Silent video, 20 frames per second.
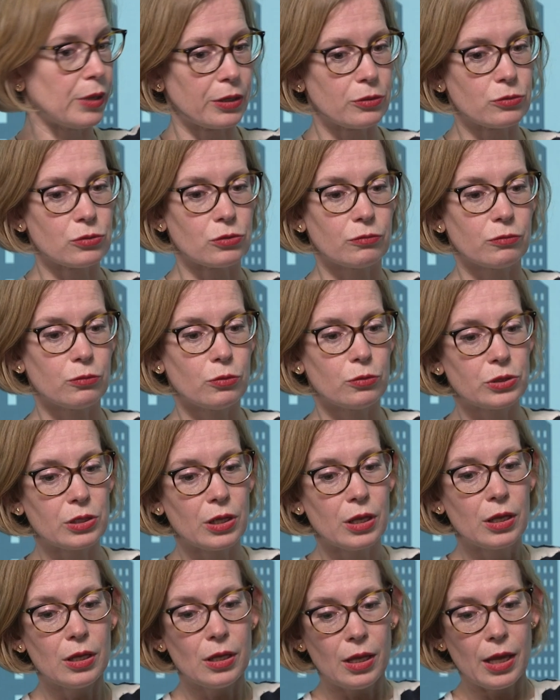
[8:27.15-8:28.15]
backwards and forwards,
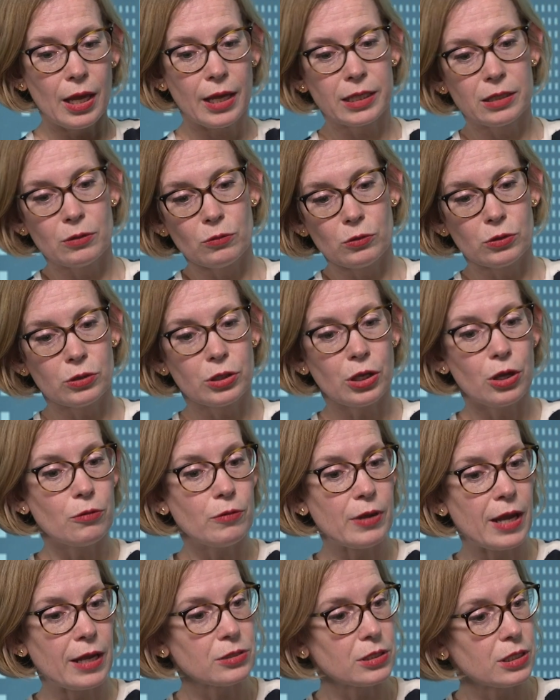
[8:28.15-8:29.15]
and it will go
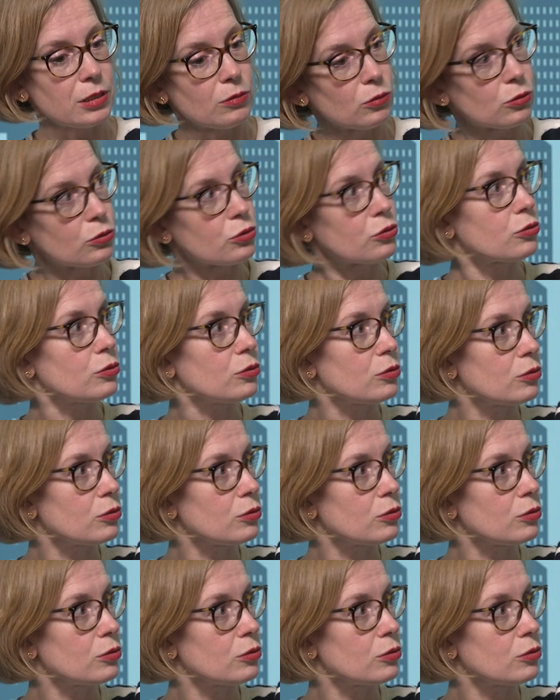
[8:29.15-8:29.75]
around and it will